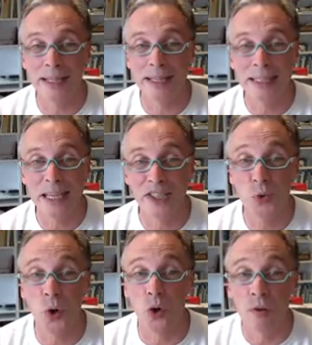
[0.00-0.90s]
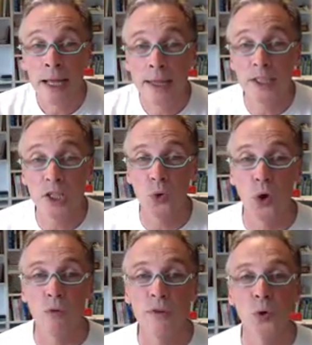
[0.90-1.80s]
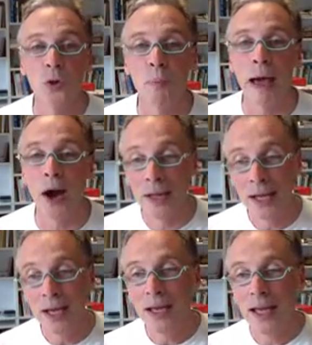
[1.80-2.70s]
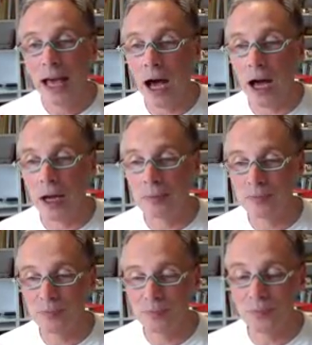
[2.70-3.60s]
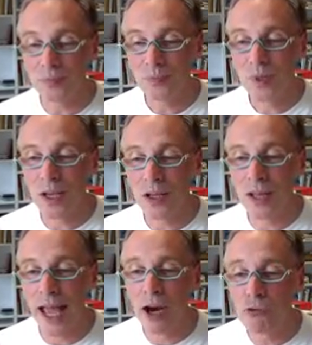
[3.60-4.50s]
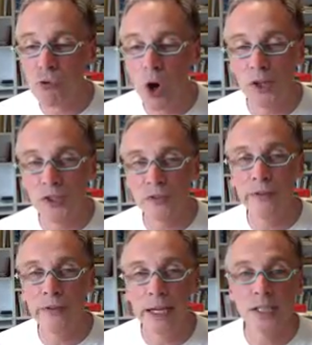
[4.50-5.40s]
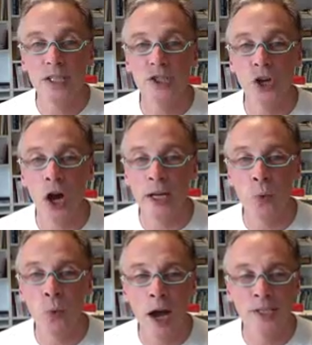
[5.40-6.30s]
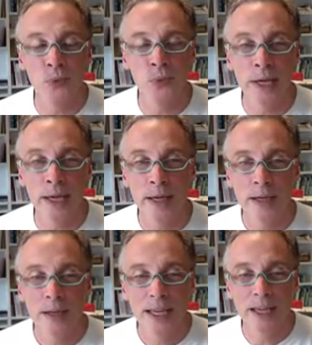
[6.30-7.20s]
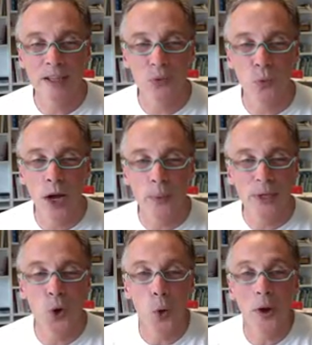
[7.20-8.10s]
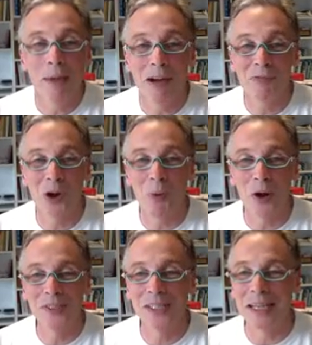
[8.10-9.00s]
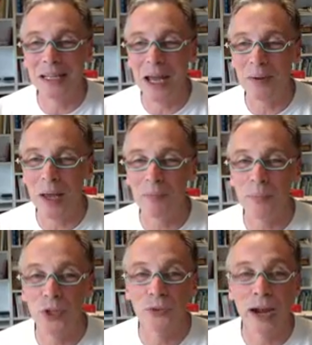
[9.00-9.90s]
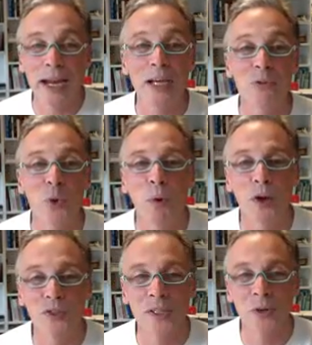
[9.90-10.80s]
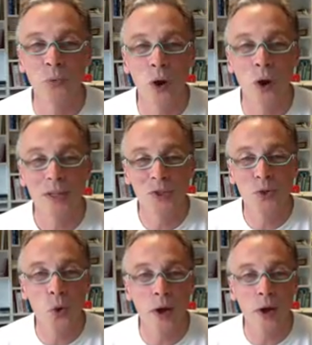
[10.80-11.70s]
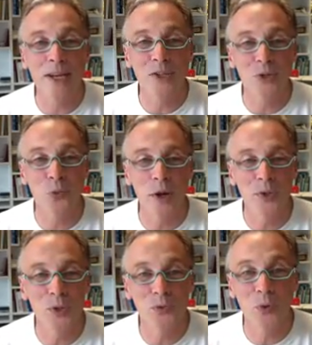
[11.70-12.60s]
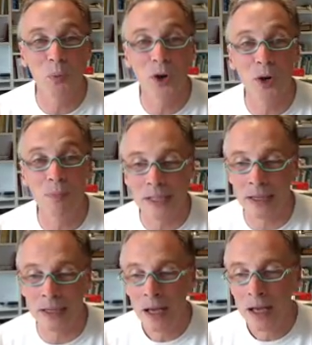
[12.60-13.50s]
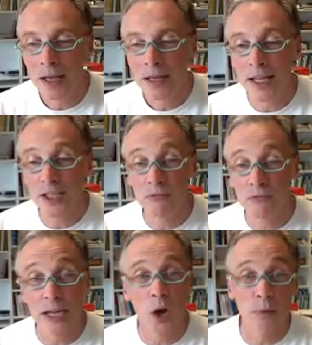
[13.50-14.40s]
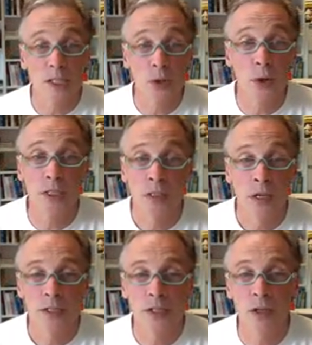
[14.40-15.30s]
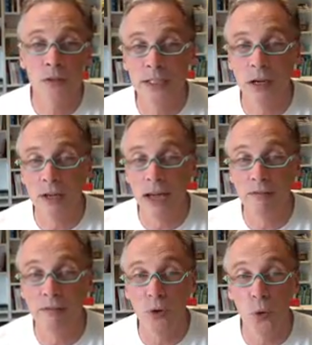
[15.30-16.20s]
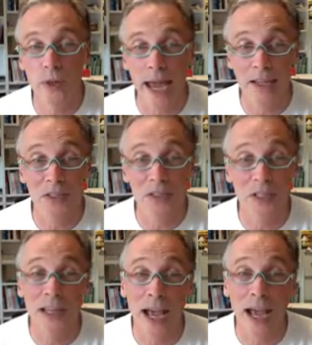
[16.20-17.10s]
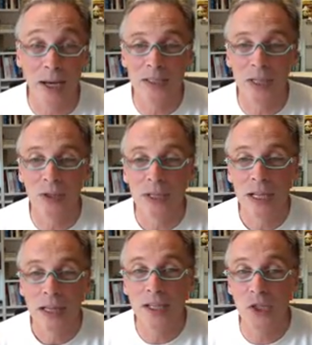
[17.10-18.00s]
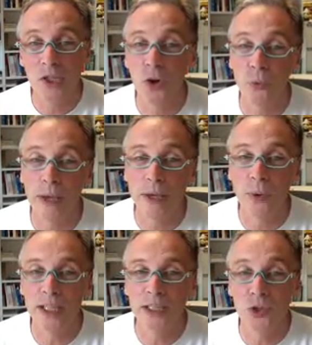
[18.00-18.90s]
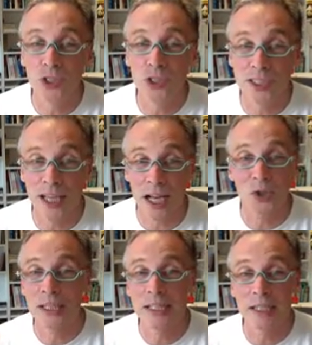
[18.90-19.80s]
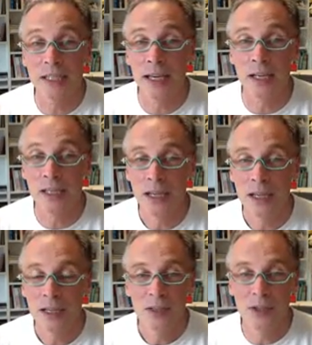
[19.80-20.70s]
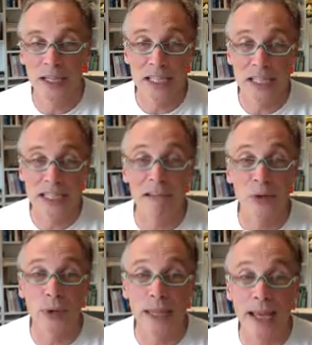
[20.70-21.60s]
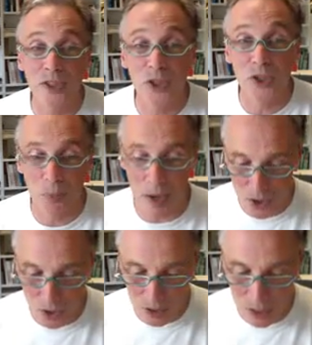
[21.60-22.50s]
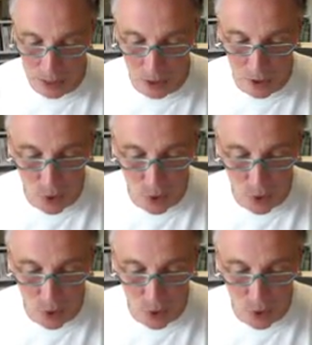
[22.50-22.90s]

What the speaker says: in lecture 12. Lecture 12 is all about how robots fit into society. Why are we talking about robots and creating robots? You know, to what end, to what useful purpose? And that's a really complex question. I certainly don't have all the answers to that. So lecture 12, we touch on these things, not necessarily with answers, but certainly with a lot of